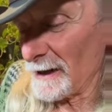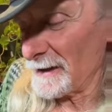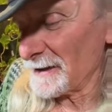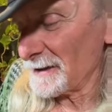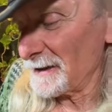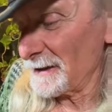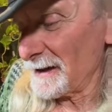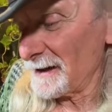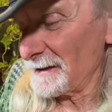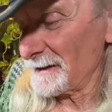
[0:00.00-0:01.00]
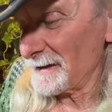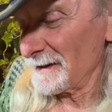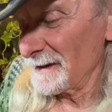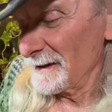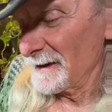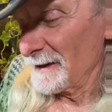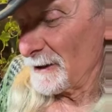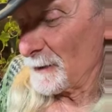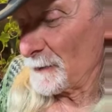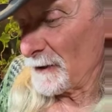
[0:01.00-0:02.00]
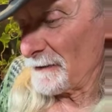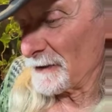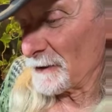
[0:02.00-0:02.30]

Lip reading: all I got to say tonight. Hope you're